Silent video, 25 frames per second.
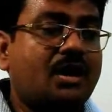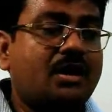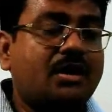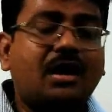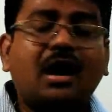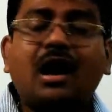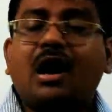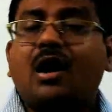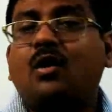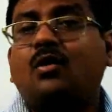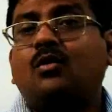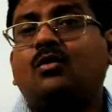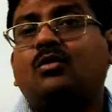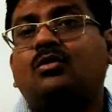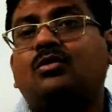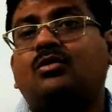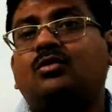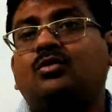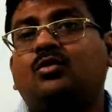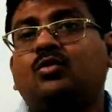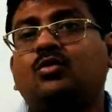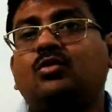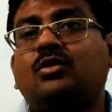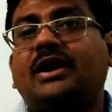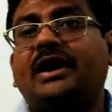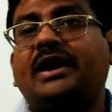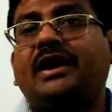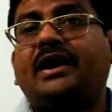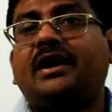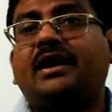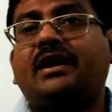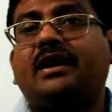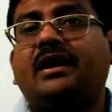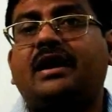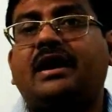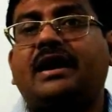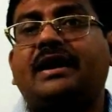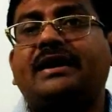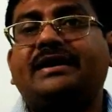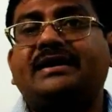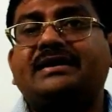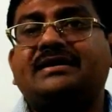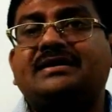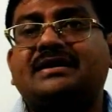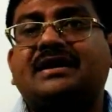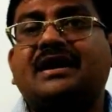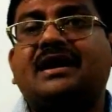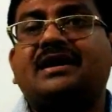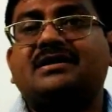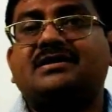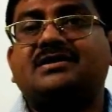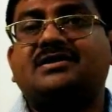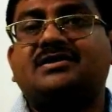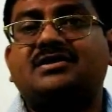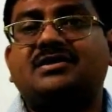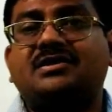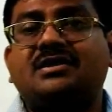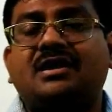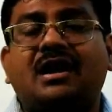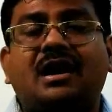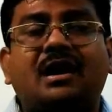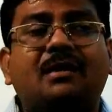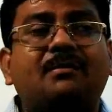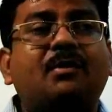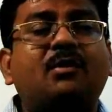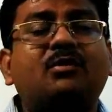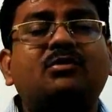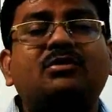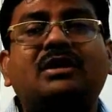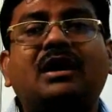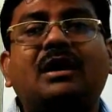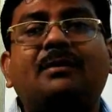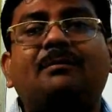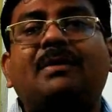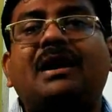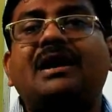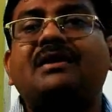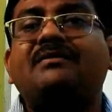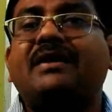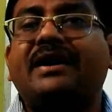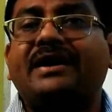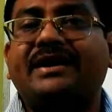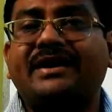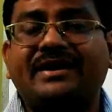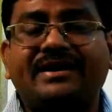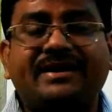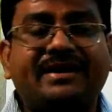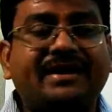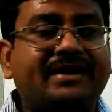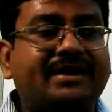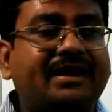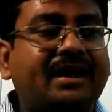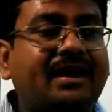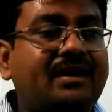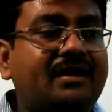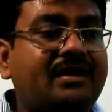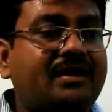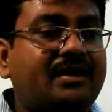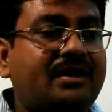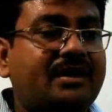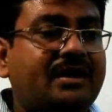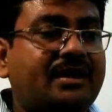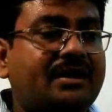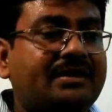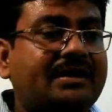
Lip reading: Now today I discuss about the bivariate data,